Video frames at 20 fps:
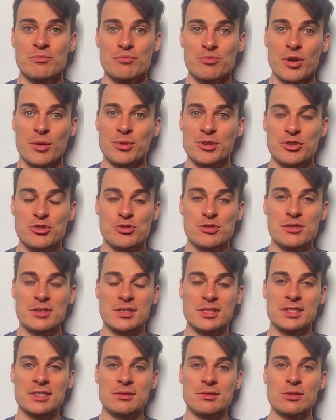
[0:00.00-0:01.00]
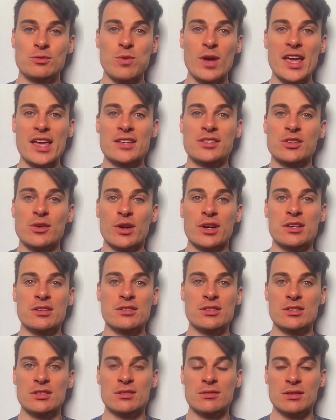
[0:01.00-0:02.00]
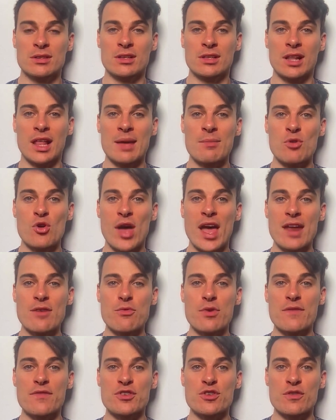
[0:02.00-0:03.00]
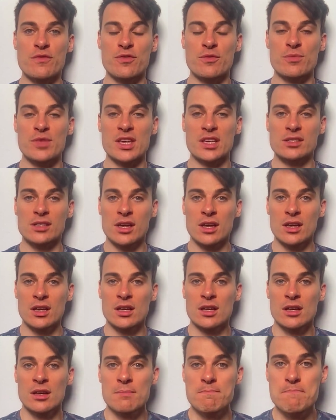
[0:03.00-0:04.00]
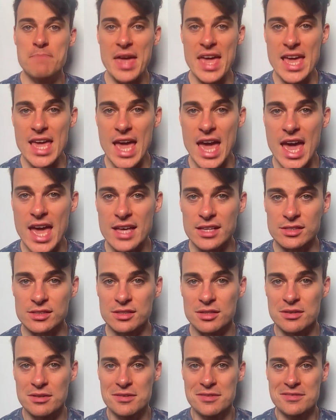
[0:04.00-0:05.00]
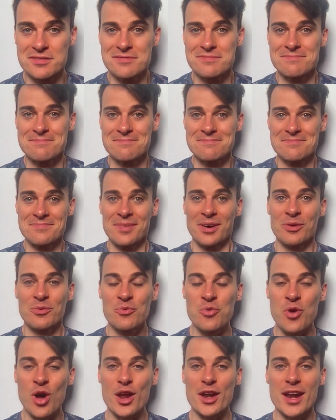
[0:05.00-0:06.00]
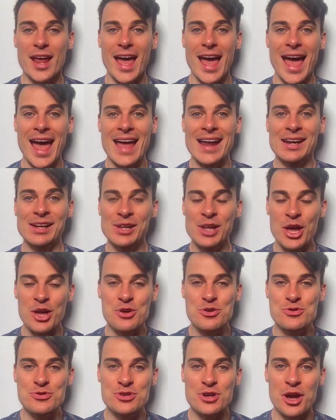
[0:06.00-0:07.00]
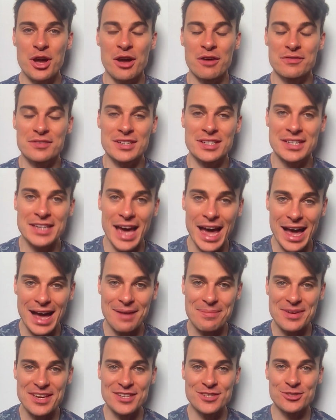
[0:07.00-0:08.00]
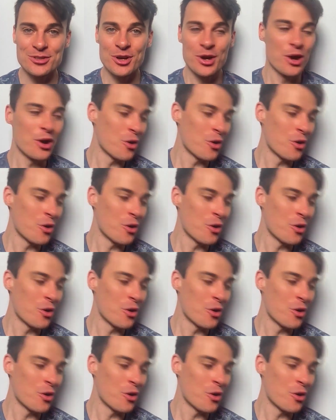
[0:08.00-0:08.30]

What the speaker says: Probably shouldn't swear so I can just claim more ad revenue from this. BS! What a load of garbage.